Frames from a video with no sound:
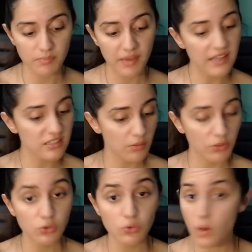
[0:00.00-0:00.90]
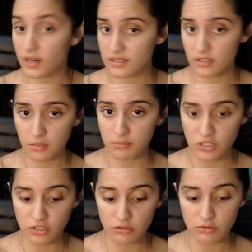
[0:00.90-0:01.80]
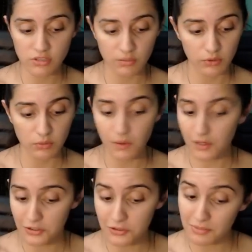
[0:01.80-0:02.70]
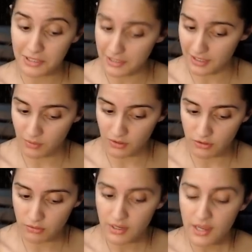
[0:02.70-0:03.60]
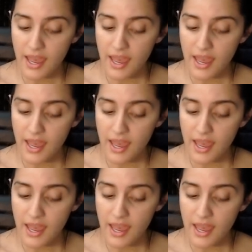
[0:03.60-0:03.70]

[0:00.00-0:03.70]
Someone who wanted to commit to you, someone who wanted a new beginning with you,